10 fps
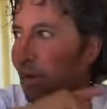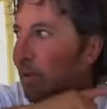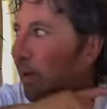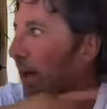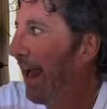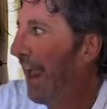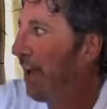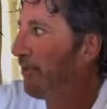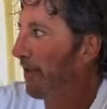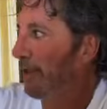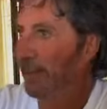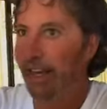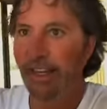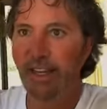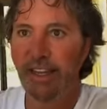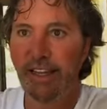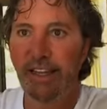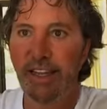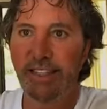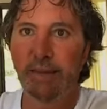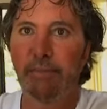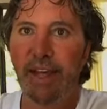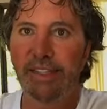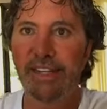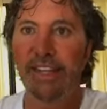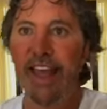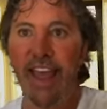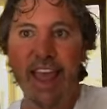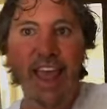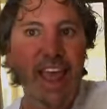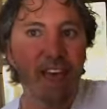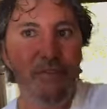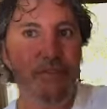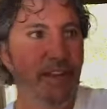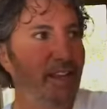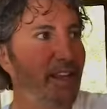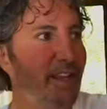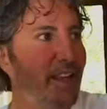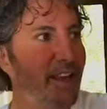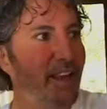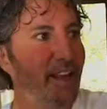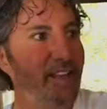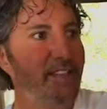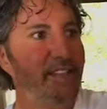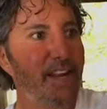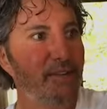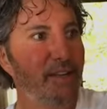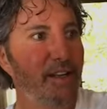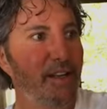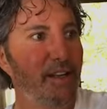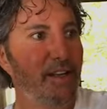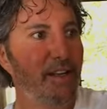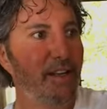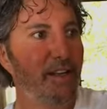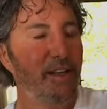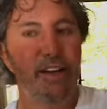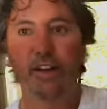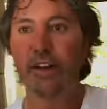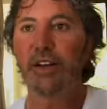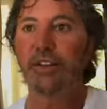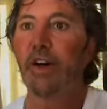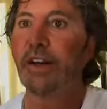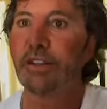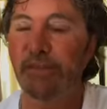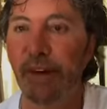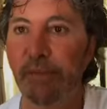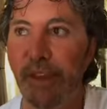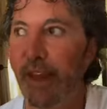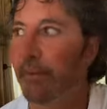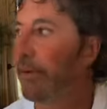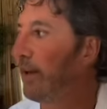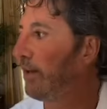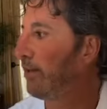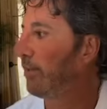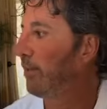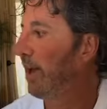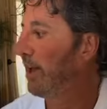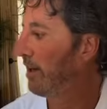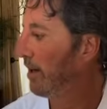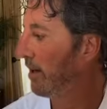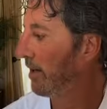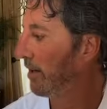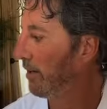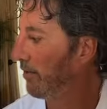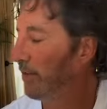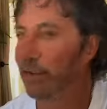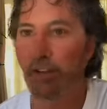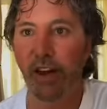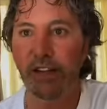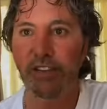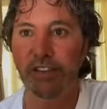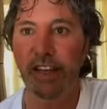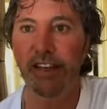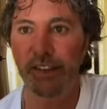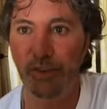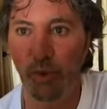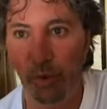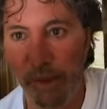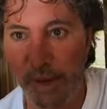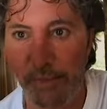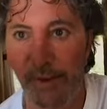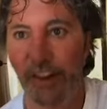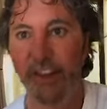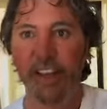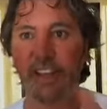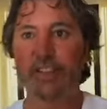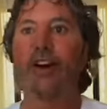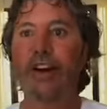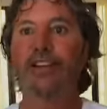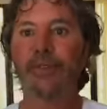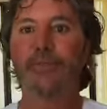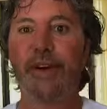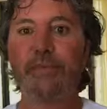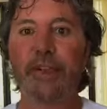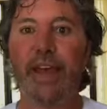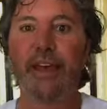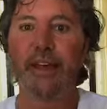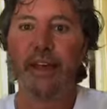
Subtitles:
where everything is a blessing, everything is sacred. And it's hard to remember that when the dog just ate your school paper. It's hard to remember that.